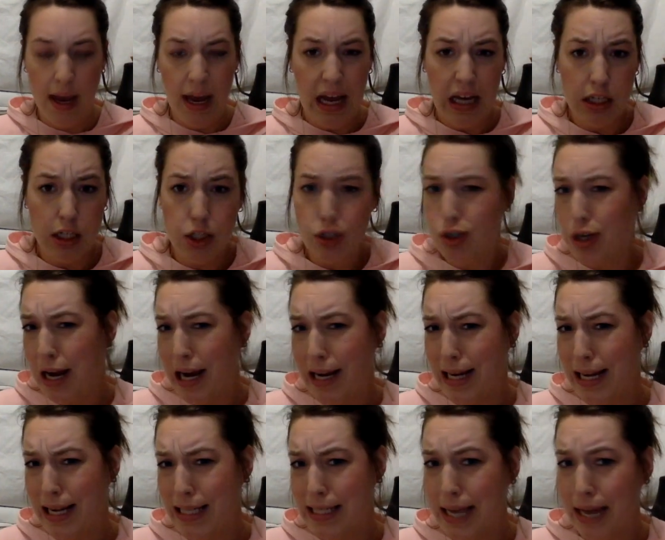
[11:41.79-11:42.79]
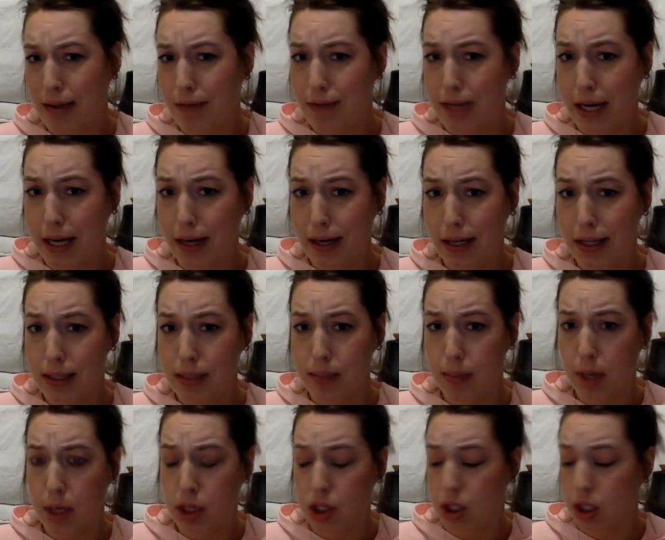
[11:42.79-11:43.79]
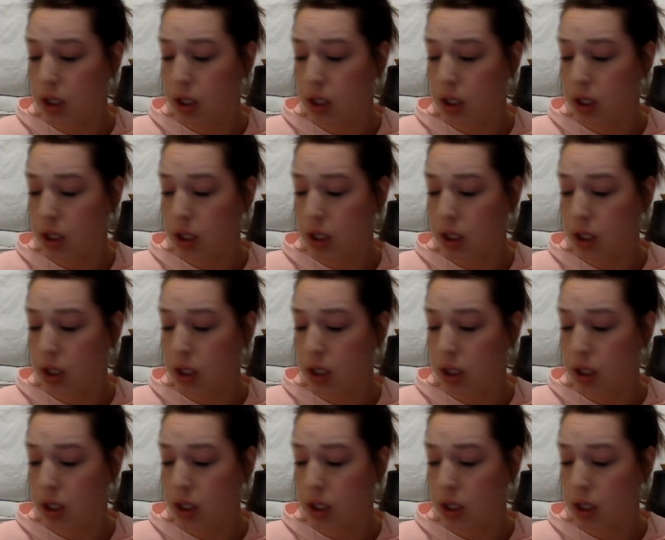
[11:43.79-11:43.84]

I'm just trying not to have dairy as much,